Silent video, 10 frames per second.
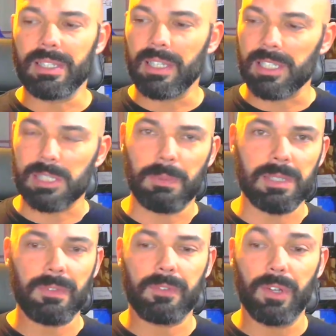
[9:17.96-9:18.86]
does a
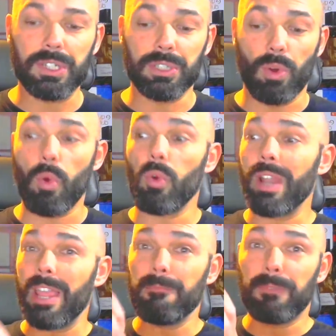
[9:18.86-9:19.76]
specific function
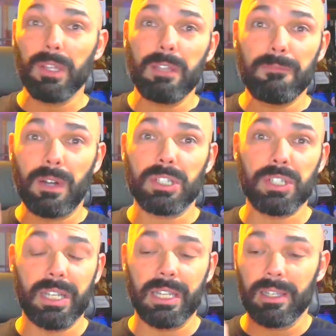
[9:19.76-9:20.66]
or a fully
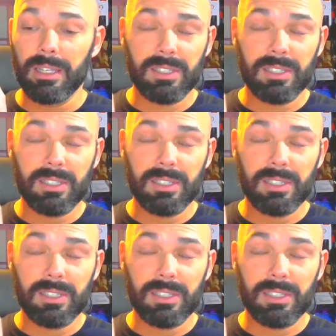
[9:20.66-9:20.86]
functioning